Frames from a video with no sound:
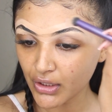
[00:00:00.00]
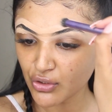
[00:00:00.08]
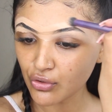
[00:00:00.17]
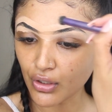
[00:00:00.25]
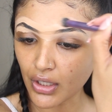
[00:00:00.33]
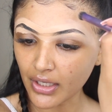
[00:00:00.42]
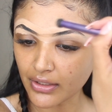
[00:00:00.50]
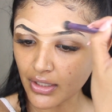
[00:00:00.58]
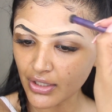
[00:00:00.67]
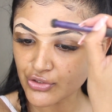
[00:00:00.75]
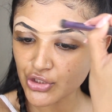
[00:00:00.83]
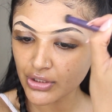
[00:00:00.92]
you can kind of
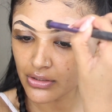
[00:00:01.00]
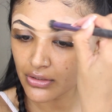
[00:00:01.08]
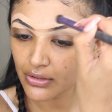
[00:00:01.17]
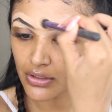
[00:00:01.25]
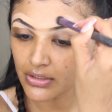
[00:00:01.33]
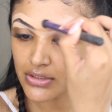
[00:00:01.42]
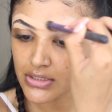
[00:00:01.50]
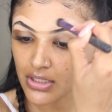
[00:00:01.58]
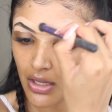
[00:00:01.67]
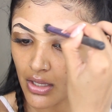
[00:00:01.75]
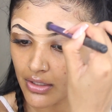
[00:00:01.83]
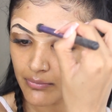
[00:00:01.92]
catch it in
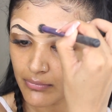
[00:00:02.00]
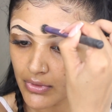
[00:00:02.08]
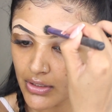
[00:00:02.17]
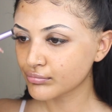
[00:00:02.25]
time.